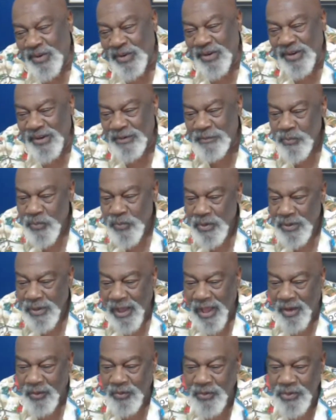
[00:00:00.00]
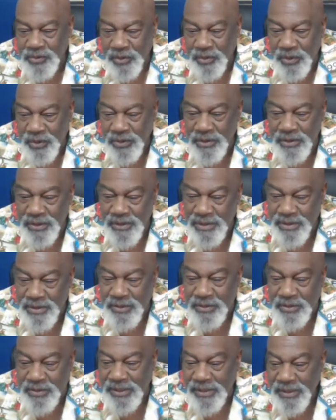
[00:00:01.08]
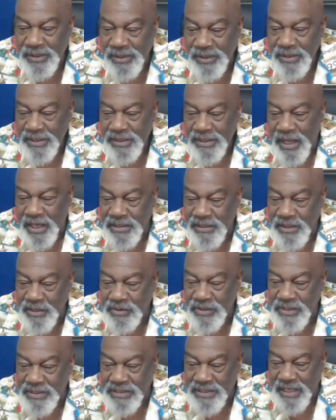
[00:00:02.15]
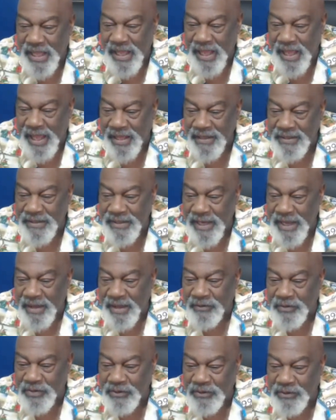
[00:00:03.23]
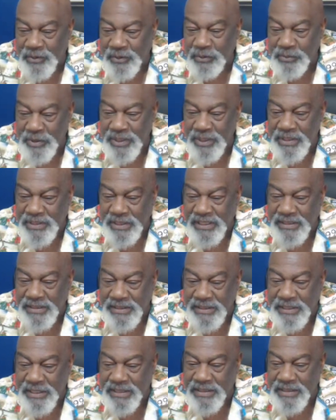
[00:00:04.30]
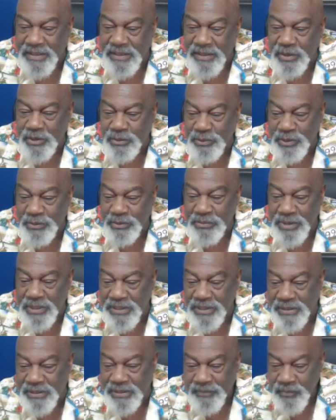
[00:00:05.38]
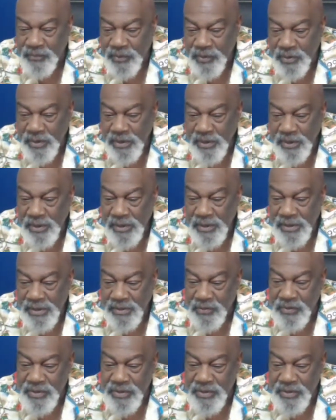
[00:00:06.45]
the joint when I was on the side. After a few minutes, I said, excuse me, miss. When she came close to me,